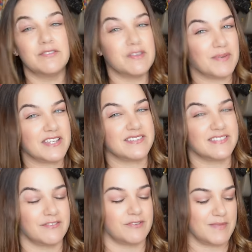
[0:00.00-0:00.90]
of the pieces
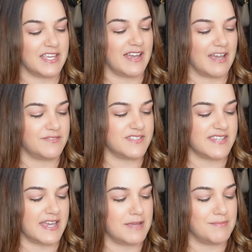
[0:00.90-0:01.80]
are for me, I have to
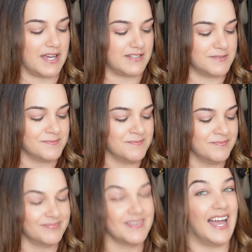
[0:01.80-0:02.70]
say, but
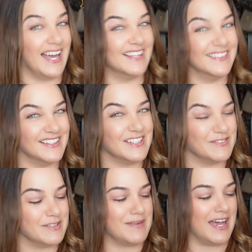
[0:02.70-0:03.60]
a lot
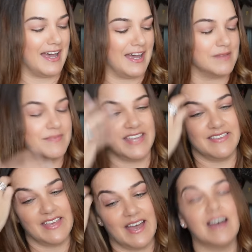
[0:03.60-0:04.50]
of them are. And
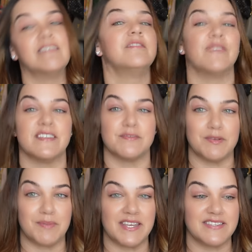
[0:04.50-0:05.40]
they are
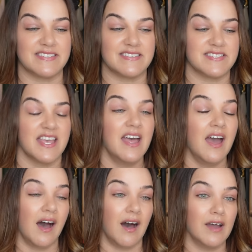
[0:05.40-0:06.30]
investment pieces.
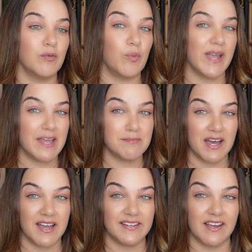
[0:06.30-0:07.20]
I wear
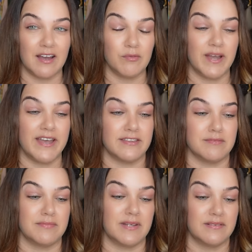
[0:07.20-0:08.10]
mine, I wear
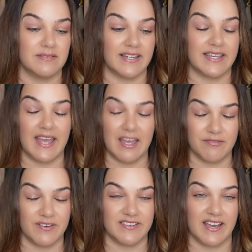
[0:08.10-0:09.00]
them like
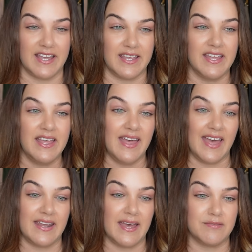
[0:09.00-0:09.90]
every day.
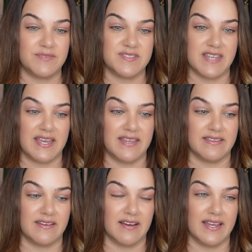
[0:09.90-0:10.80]
And I have to say
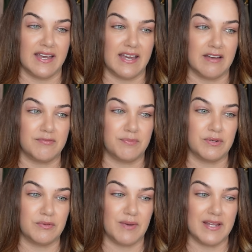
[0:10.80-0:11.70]
that I have
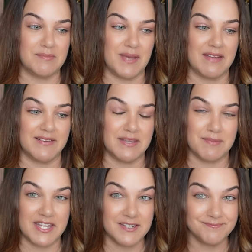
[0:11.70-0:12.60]
put one pair in the
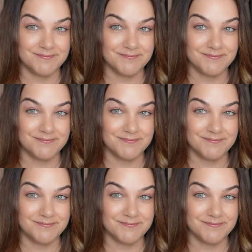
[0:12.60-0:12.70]
bin